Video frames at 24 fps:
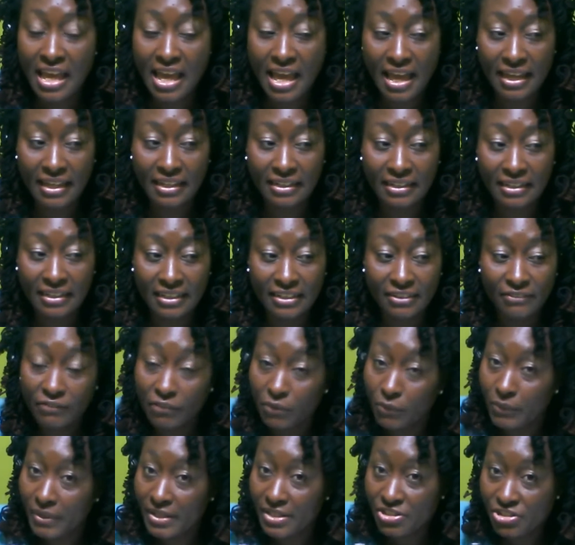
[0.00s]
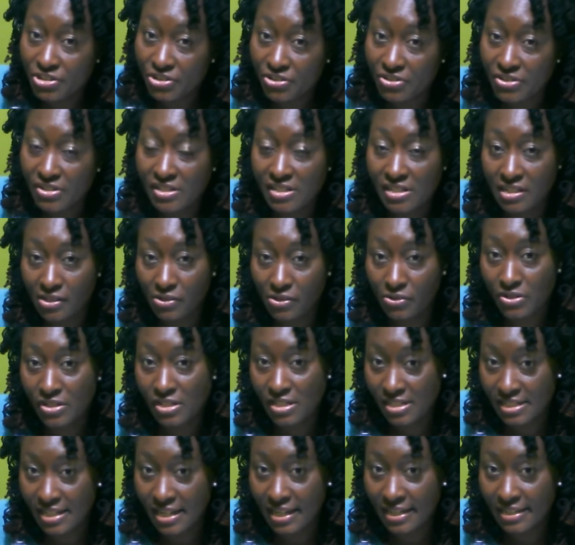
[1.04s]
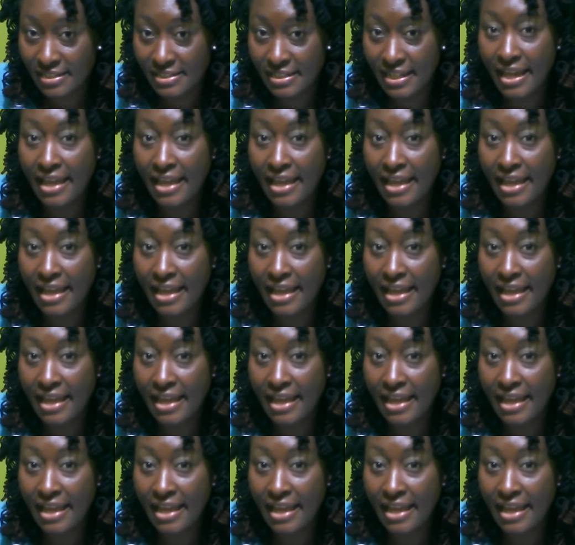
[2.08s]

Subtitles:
and influencers in our society,